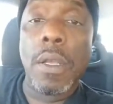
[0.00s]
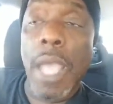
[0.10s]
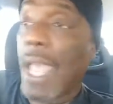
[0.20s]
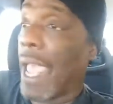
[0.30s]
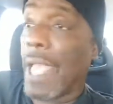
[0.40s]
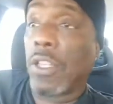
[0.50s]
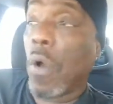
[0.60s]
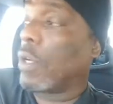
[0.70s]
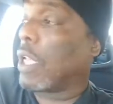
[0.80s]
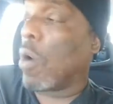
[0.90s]

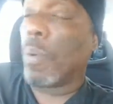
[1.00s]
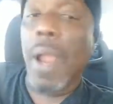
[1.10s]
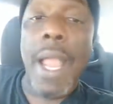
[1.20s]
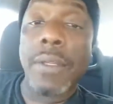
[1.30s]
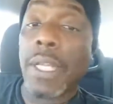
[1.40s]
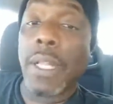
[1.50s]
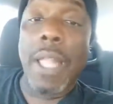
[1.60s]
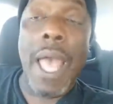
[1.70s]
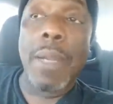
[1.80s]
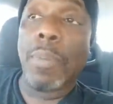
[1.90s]
Antonio Brown did a
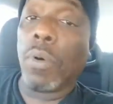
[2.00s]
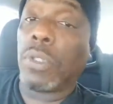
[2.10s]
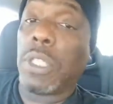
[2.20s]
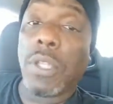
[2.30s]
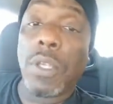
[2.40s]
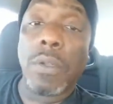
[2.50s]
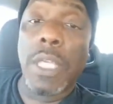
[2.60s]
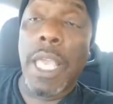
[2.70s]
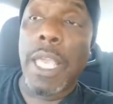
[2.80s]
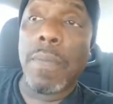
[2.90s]
lot of bullshit to your
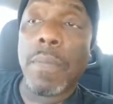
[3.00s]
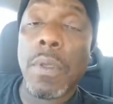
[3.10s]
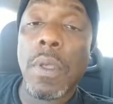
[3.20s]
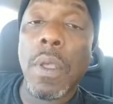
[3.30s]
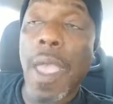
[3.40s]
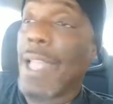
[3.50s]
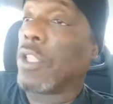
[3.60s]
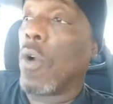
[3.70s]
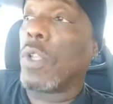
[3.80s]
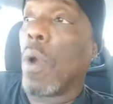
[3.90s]
team.
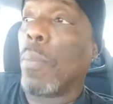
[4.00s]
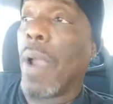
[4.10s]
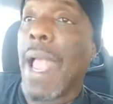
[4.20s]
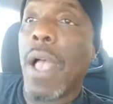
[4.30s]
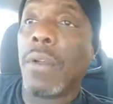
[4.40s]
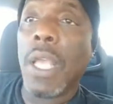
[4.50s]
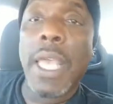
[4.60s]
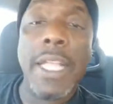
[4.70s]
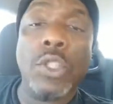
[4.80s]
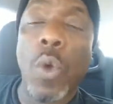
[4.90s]
Antonio Brown,
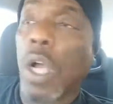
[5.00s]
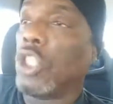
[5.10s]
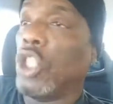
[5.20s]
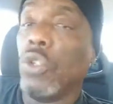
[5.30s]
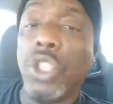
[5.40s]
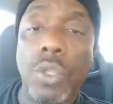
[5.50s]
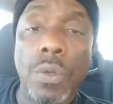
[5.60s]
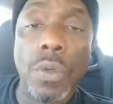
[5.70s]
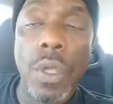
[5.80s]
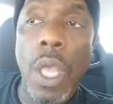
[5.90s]
he drugged Juju.
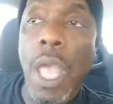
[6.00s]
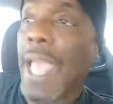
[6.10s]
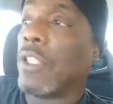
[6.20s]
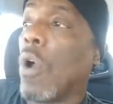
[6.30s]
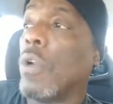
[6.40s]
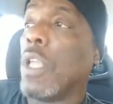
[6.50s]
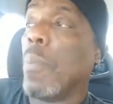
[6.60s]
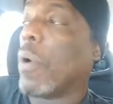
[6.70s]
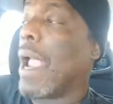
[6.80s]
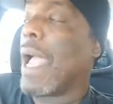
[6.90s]
Antonio
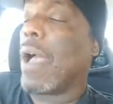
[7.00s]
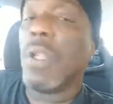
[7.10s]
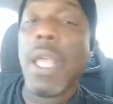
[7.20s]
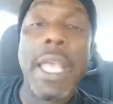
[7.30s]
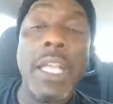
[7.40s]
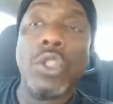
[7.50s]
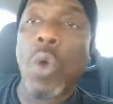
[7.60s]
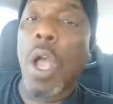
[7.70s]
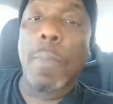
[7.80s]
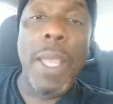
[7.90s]
Brown, he
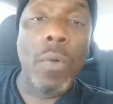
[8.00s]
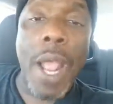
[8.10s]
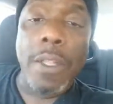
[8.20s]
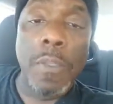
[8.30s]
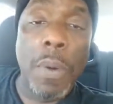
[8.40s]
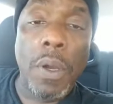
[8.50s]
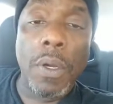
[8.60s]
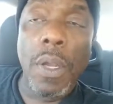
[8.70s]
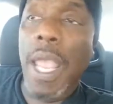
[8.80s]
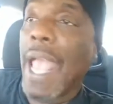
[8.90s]
drugged Ben Roethlisberger.
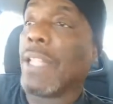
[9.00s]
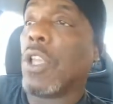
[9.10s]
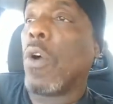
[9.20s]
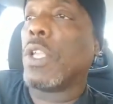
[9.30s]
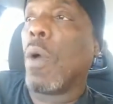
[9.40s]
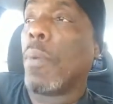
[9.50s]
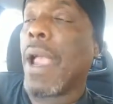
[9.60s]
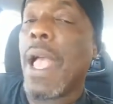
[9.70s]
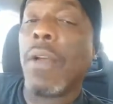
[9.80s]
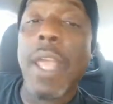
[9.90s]
Antonio
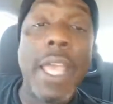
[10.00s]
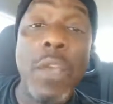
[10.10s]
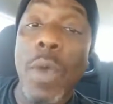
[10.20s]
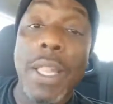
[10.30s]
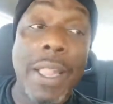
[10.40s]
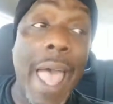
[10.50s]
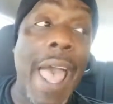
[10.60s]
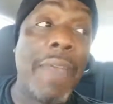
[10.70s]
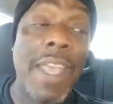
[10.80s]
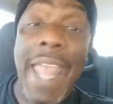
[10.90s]
Brown, he went
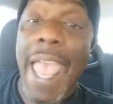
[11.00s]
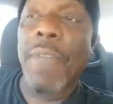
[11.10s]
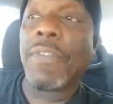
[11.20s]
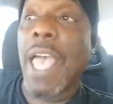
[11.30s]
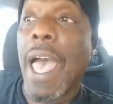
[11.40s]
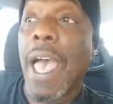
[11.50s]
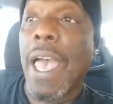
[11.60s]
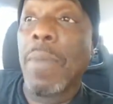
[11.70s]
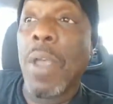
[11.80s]
live at halftime